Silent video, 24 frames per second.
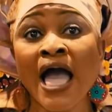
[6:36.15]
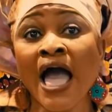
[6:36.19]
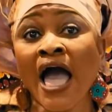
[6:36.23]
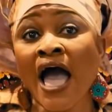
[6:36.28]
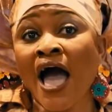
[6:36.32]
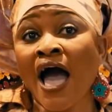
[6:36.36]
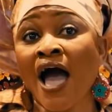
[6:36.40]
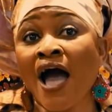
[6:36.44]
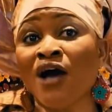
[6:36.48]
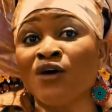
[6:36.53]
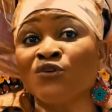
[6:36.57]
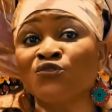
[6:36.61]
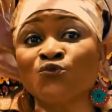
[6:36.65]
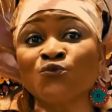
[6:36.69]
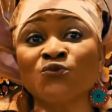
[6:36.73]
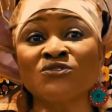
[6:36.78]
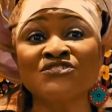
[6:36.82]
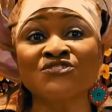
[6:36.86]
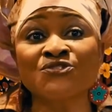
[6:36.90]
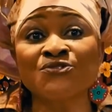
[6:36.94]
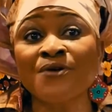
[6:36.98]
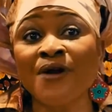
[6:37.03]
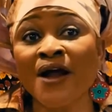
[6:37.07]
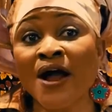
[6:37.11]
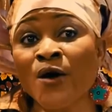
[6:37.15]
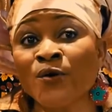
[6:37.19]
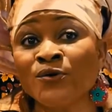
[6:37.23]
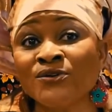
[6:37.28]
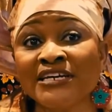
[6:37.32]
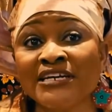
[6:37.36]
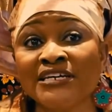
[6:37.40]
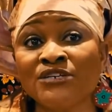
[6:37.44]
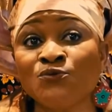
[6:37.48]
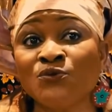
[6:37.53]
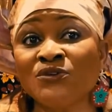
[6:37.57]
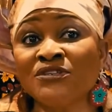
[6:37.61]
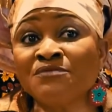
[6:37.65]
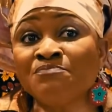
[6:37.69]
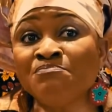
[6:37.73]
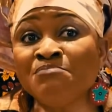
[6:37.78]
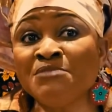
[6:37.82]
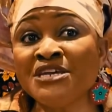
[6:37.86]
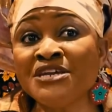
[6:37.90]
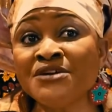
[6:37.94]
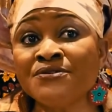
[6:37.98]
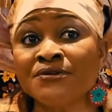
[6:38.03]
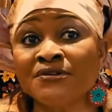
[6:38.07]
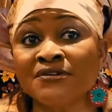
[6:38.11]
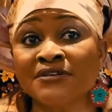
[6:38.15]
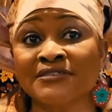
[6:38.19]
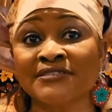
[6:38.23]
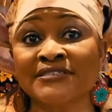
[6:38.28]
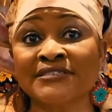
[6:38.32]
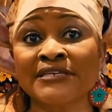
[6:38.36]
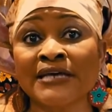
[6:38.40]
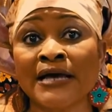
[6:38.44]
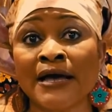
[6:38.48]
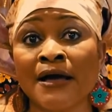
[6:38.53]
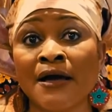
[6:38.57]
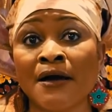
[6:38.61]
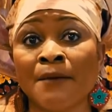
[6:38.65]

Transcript: house was crowded with mirrors,